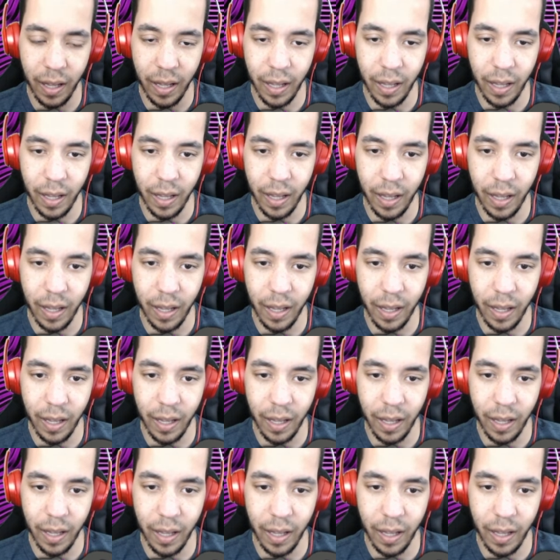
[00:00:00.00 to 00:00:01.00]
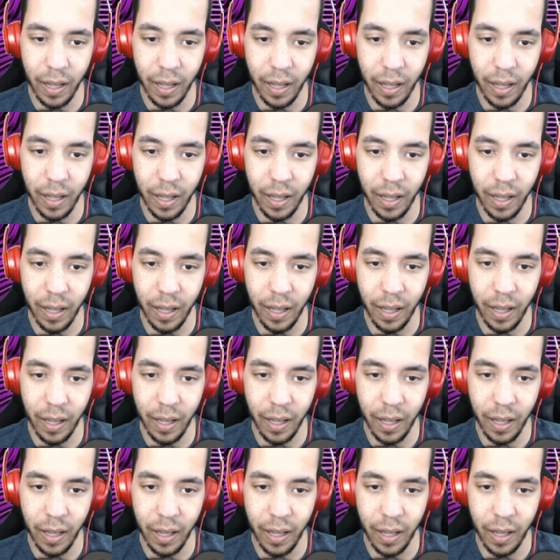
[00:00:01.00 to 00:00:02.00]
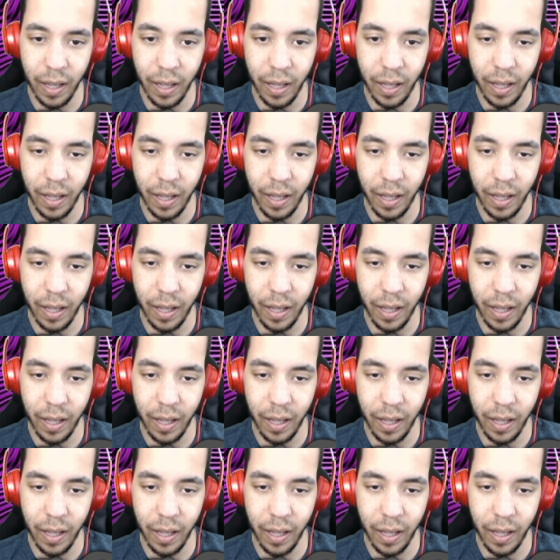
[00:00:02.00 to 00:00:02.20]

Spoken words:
(silence)